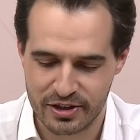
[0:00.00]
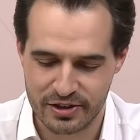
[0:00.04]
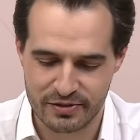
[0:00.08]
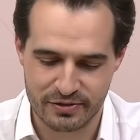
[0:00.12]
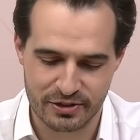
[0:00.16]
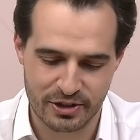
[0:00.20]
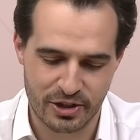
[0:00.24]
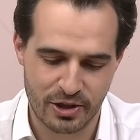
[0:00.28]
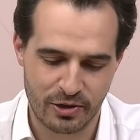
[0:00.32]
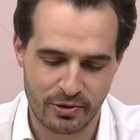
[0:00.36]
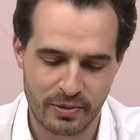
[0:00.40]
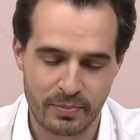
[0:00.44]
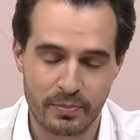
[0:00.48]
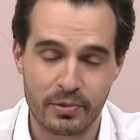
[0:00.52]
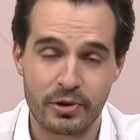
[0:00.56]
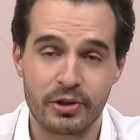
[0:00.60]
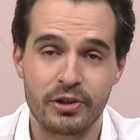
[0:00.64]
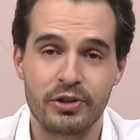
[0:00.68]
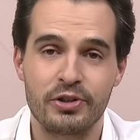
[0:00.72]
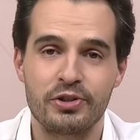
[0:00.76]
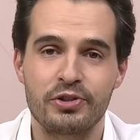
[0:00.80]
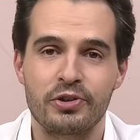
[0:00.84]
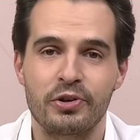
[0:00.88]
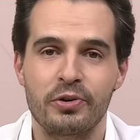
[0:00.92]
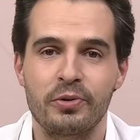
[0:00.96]
even though I'm
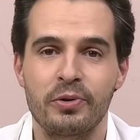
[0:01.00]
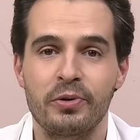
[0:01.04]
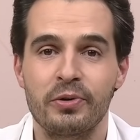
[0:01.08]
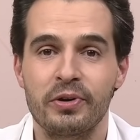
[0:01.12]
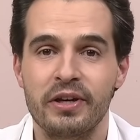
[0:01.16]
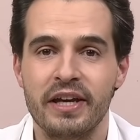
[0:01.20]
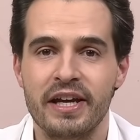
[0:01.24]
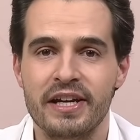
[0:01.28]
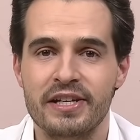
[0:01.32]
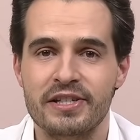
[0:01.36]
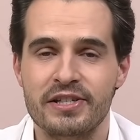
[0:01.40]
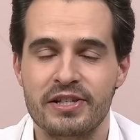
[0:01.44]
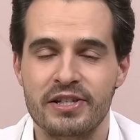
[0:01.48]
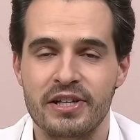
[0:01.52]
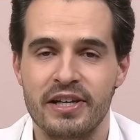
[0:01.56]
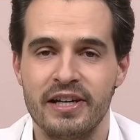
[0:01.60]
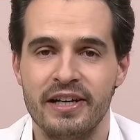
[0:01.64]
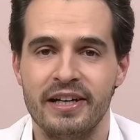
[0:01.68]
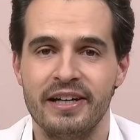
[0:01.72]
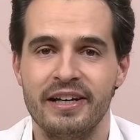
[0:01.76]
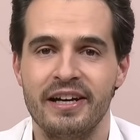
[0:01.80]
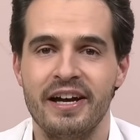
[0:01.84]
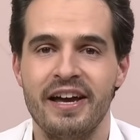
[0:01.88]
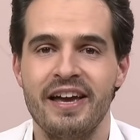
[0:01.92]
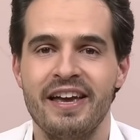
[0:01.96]
pretty sure we'll guess
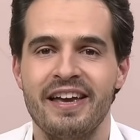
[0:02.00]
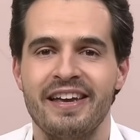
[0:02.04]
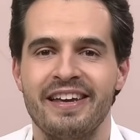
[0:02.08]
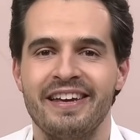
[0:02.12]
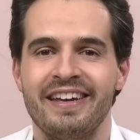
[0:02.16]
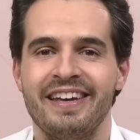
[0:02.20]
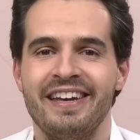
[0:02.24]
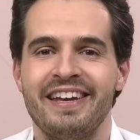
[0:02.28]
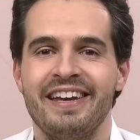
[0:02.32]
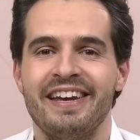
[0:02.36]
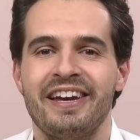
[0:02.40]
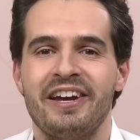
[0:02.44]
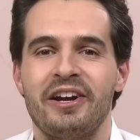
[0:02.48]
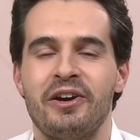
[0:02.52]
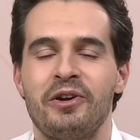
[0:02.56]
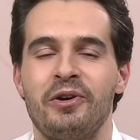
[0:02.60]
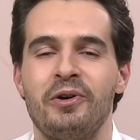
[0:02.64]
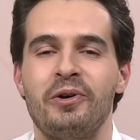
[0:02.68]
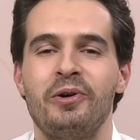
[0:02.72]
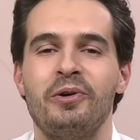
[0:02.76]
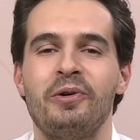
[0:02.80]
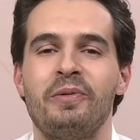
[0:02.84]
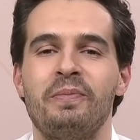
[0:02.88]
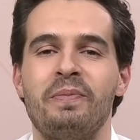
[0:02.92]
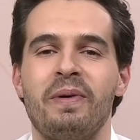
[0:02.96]

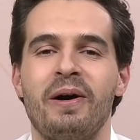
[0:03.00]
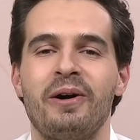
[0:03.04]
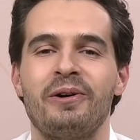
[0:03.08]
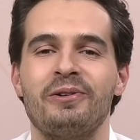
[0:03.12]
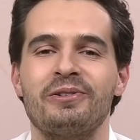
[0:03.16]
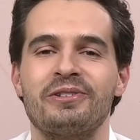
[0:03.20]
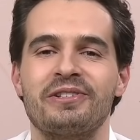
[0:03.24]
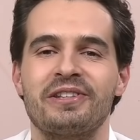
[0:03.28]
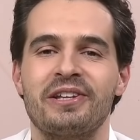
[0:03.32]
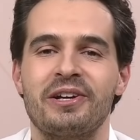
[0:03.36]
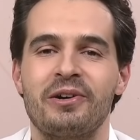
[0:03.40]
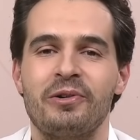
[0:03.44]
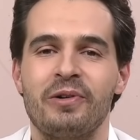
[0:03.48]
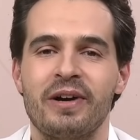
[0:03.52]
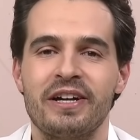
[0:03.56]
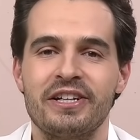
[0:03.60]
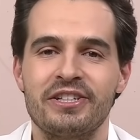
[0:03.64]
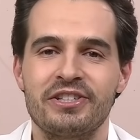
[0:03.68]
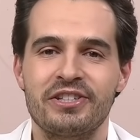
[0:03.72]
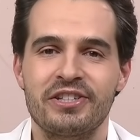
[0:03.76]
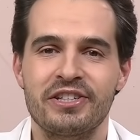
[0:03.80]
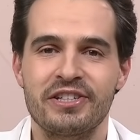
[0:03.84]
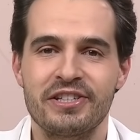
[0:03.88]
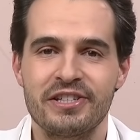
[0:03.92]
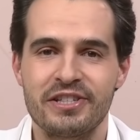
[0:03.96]
who posed the
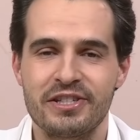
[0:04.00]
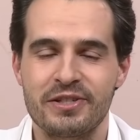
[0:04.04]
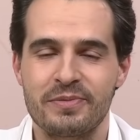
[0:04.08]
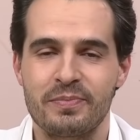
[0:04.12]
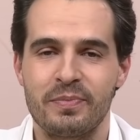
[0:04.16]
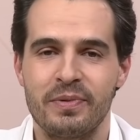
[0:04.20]
questions.